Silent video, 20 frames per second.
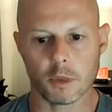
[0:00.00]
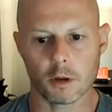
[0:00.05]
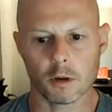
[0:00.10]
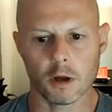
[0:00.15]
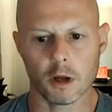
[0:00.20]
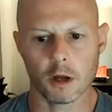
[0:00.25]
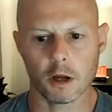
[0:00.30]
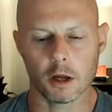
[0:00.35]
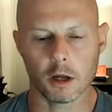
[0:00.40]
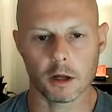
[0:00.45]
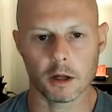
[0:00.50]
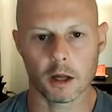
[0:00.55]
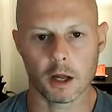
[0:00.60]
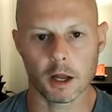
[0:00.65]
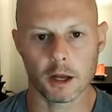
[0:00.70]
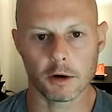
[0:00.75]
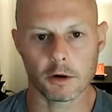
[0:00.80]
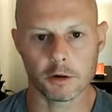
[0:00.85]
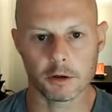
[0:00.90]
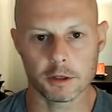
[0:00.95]
I
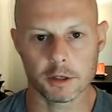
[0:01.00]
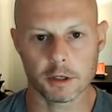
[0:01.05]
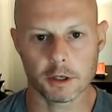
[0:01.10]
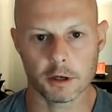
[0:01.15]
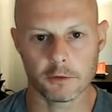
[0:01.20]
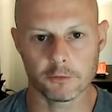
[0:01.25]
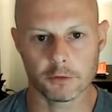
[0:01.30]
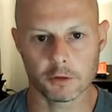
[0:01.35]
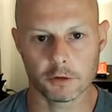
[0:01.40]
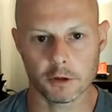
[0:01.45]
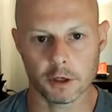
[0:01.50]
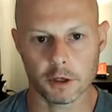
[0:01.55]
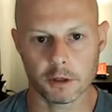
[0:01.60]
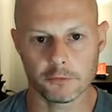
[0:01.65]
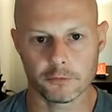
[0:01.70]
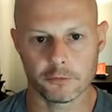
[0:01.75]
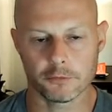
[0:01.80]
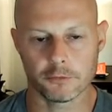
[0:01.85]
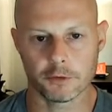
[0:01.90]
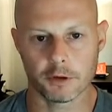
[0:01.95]
already covered off
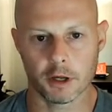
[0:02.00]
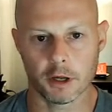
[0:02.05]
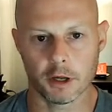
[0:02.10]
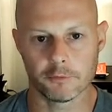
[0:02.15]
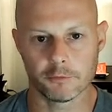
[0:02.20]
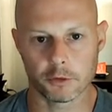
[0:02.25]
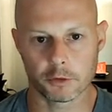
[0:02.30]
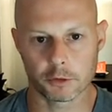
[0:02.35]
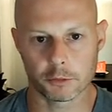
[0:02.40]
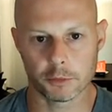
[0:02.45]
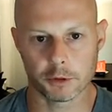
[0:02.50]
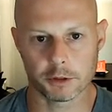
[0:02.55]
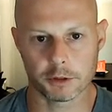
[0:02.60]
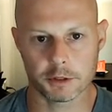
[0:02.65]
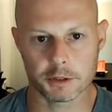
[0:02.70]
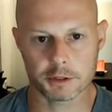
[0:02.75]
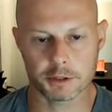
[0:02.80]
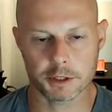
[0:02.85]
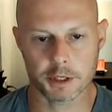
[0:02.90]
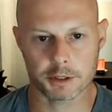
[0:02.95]
vulnerability
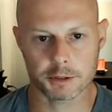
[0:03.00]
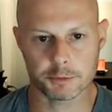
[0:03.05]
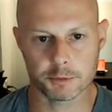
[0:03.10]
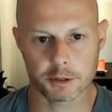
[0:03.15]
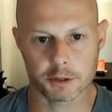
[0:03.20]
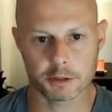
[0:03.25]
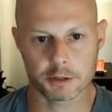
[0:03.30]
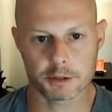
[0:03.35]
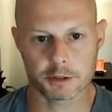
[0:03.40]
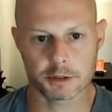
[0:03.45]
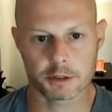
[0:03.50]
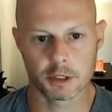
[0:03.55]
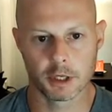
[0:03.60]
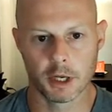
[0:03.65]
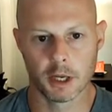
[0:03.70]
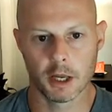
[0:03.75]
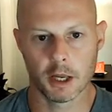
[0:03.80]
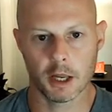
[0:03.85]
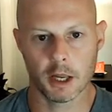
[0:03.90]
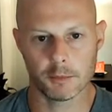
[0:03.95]
assessments
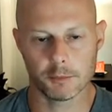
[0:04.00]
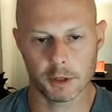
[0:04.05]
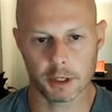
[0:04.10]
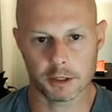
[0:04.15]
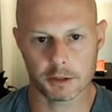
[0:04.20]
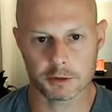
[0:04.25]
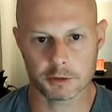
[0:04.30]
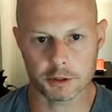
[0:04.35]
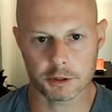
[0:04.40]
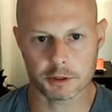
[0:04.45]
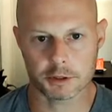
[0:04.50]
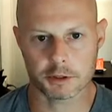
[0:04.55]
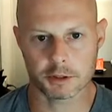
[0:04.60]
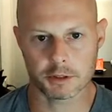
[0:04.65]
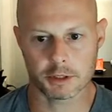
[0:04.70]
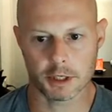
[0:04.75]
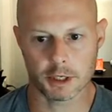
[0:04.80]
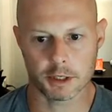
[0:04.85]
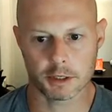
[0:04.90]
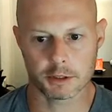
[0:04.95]
and penetration
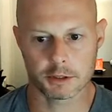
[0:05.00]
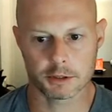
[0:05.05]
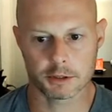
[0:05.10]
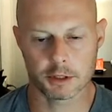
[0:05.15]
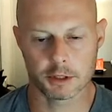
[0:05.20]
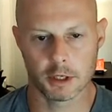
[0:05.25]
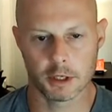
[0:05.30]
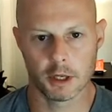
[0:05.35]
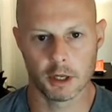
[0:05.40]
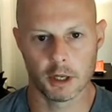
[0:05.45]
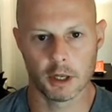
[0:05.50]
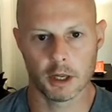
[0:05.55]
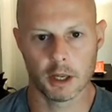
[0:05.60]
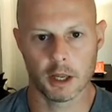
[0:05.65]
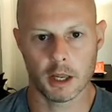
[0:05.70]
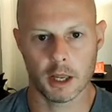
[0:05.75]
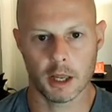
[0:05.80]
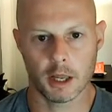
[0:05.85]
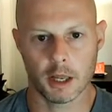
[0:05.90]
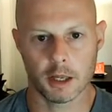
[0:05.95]
tests
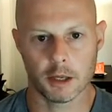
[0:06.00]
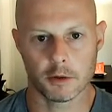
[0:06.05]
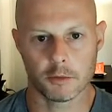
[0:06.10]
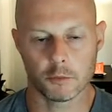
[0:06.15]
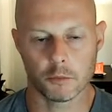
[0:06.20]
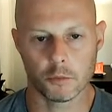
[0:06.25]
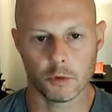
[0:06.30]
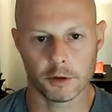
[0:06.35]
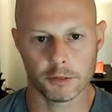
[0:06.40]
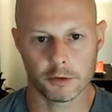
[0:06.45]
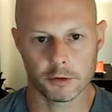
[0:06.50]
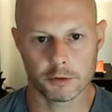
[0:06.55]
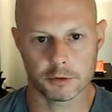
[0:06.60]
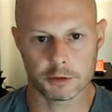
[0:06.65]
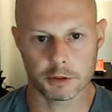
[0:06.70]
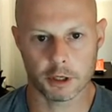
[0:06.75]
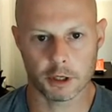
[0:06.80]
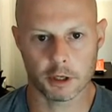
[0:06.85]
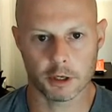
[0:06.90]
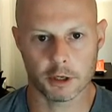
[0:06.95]
and what those
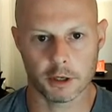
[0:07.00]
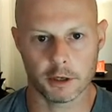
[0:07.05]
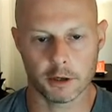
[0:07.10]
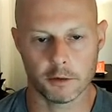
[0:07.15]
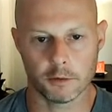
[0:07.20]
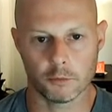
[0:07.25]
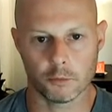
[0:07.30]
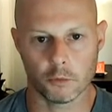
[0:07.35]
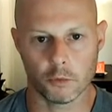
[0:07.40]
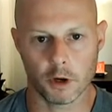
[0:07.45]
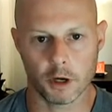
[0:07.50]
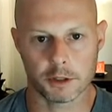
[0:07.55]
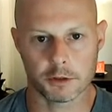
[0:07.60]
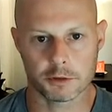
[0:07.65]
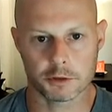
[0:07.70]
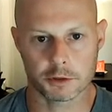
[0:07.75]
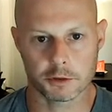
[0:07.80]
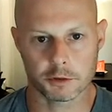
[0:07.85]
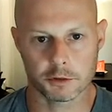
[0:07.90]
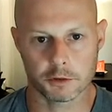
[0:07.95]
are and why you
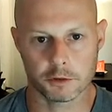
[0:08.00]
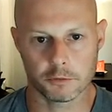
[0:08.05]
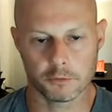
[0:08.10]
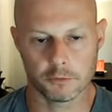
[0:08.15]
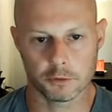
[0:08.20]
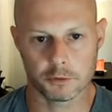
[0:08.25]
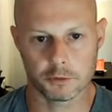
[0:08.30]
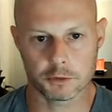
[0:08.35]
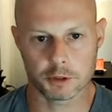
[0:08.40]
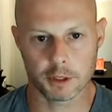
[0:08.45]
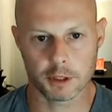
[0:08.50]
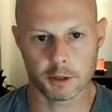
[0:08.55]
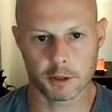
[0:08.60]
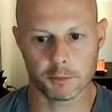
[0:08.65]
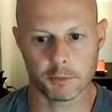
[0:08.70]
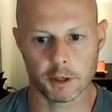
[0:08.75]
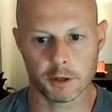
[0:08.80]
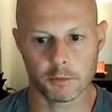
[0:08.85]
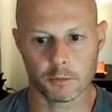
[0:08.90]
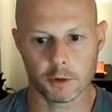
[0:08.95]
shouldn't confuse them
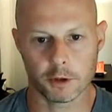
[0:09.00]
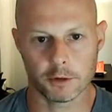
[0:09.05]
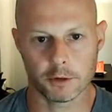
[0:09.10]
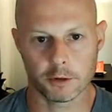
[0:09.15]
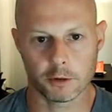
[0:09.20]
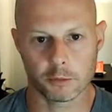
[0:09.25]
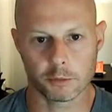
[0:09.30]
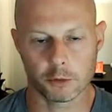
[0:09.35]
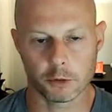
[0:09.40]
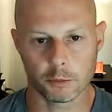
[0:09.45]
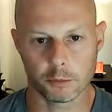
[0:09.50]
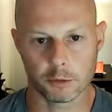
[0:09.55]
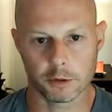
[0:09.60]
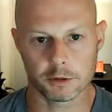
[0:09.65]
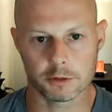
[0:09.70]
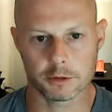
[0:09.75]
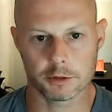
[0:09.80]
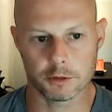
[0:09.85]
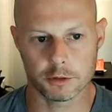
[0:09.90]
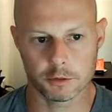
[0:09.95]
and when they're appropriate
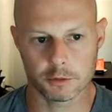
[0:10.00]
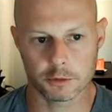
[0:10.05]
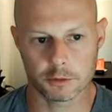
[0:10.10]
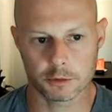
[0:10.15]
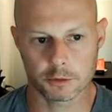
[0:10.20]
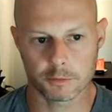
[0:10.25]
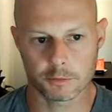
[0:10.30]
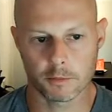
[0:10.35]
to use.